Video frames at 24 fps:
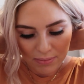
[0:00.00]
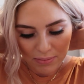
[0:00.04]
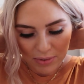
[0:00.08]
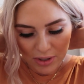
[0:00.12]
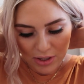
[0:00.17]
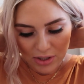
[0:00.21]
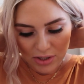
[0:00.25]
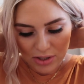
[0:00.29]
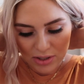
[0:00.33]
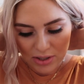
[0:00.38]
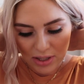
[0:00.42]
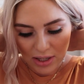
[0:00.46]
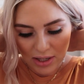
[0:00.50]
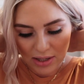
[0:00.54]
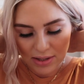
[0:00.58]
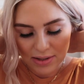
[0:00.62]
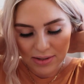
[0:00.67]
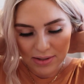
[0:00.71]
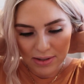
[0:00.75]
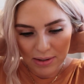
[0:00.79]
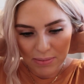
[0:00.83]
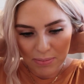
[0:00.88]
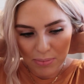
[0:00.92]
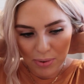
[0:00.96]
But it's just like a
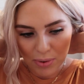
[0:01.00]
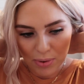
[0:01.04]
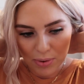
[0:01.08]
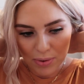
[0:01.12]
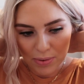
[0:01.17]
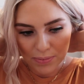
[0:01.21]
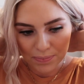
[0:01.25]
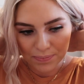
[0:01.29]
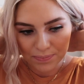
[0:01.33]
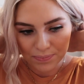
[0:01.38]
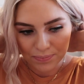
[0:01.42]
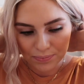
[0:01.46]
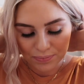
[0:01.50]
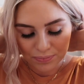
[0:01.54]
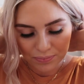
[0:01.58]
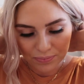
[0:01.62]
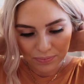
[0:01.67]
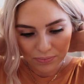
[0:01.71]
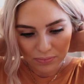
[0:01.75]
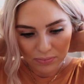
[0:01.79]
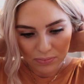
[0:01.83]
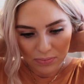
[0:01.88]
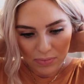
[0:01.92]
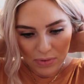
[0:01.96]
simple
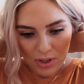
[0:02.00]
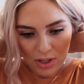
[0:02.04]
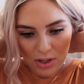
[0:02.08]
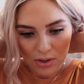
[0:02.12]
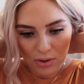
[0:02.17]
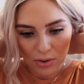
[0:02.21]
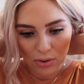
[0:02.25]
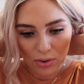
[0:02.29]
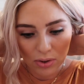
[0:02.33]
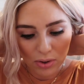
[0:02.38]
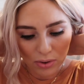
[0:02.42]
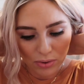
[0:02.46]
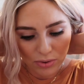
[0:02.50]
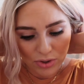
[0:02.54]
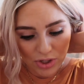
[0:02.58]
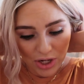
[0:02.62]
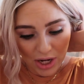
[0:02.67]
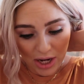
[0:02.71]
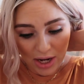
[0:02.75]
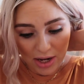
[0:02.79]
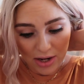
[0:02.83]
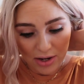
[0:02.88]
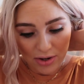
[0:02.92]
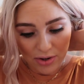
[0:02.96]
little gold
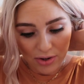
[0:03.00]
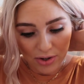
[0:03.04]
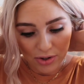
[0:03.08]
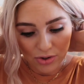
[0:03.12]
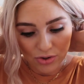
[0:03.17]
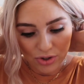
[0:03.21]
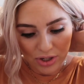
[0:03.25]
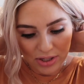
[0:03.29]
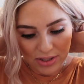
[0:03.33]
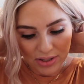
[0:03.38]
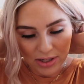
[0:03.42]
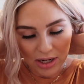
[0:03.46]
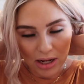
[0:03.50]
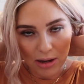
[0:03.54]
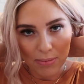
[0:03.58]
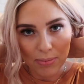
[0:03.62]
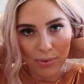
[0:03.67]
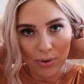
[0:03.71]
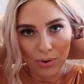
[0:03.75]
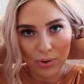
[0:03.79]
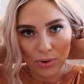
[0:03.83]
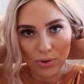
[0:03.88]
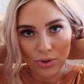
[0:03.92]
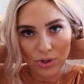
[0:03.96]
chain. You can dress it up
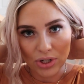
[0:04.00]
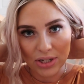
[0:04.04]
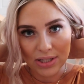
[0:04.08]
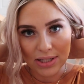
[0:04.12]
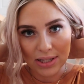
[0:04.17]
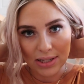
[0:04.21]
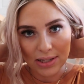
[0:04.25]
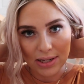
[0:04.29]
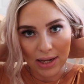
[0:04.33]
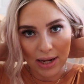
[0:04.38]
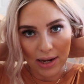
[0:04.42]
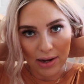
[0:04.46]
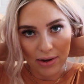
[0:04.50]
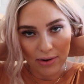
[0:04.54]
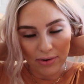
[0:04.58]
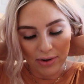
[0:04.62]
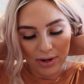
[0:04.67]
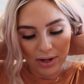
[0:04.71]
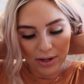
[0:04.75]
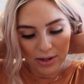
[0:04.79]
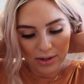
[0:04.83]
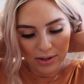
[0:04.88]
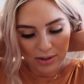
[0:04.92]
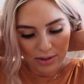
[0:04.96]
or dress it
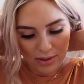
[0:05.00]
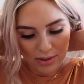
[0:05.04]
down.